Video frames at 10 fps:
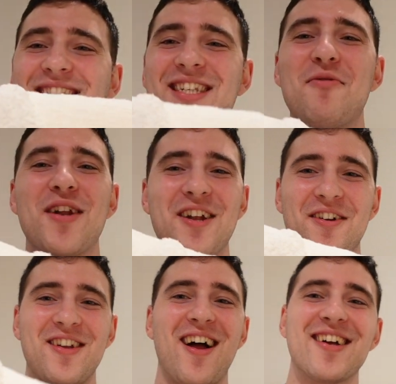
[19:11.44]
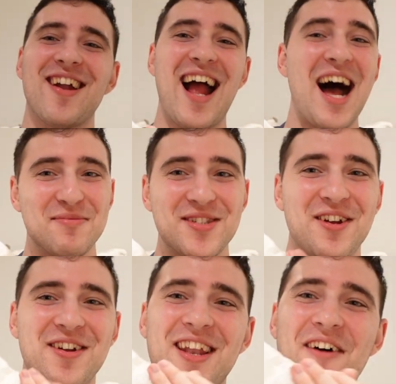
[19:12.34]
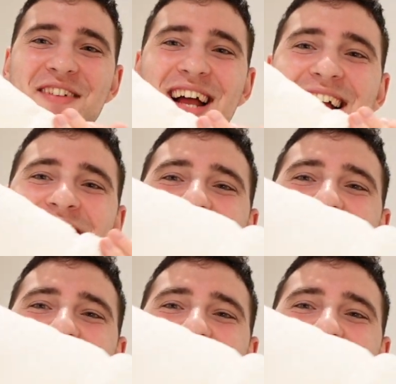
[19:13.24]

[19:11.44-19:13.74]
to see what it looked like and I absolutely love it,